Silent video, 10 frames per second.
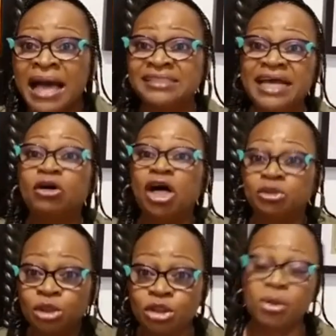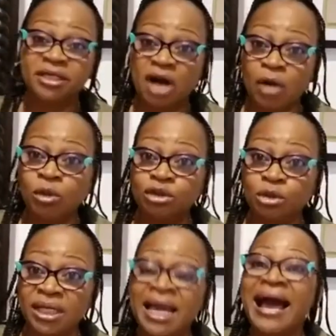said God will do it, God will do
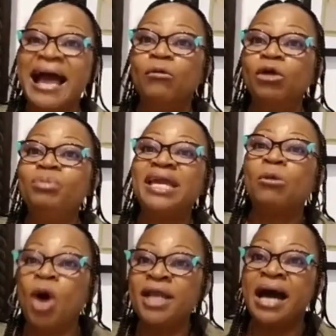it, I would be one